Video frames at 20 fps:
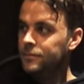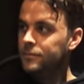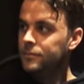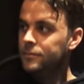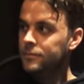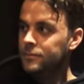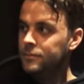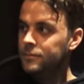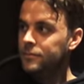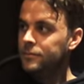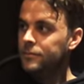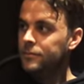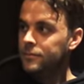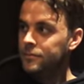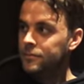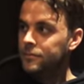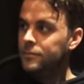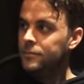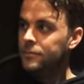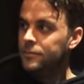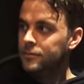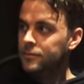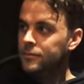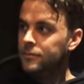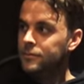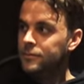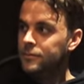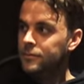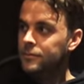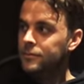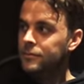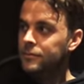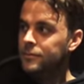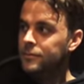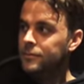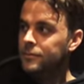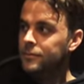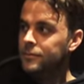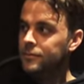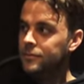
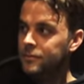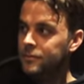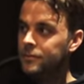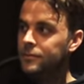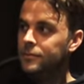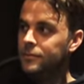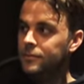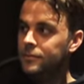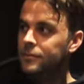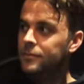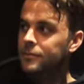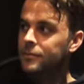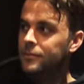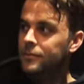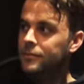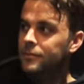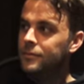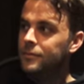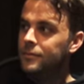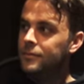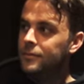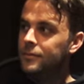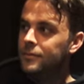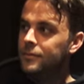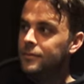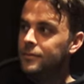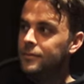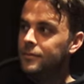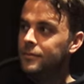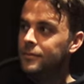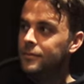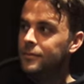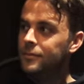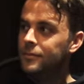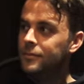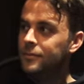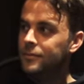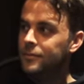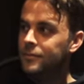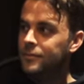
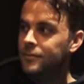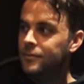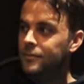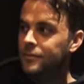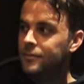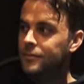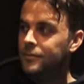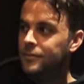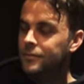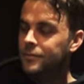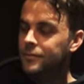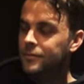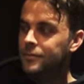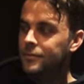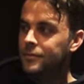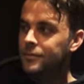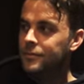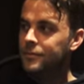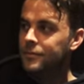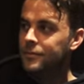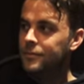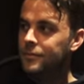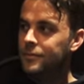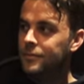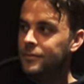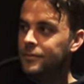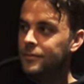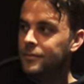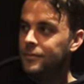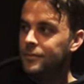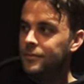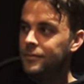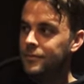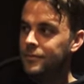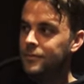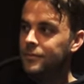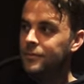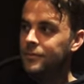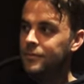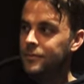
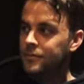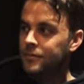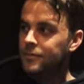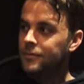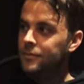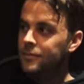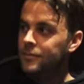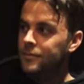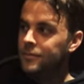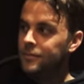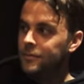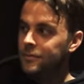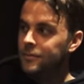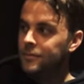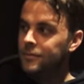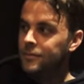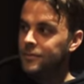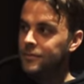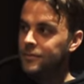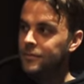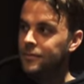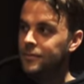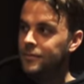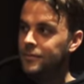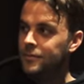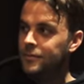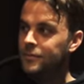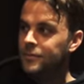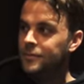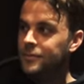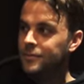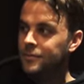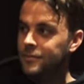This person isn't speaking.